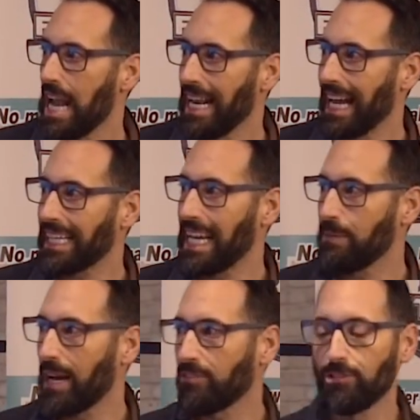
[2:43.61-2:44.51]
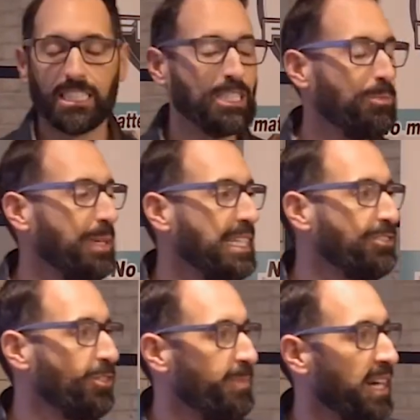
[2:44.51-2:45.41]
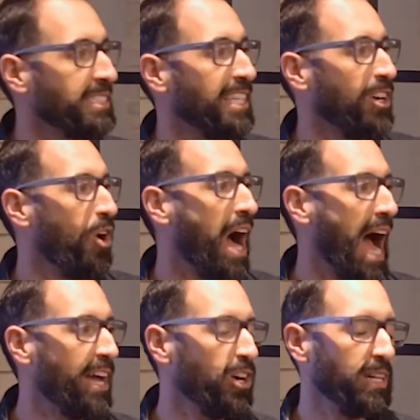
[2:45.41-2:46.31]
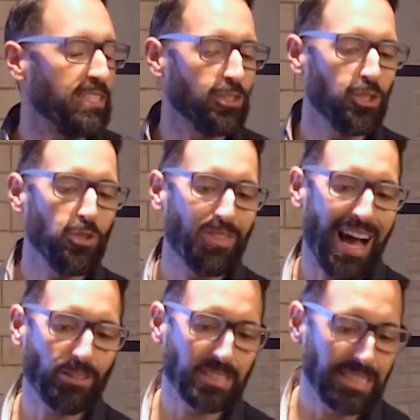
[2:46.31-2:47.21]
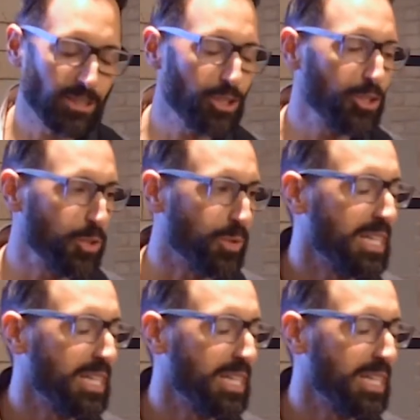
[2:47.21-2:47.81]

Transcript: and I came down to Virginia Beach from Youngstown, Ohio in 2002.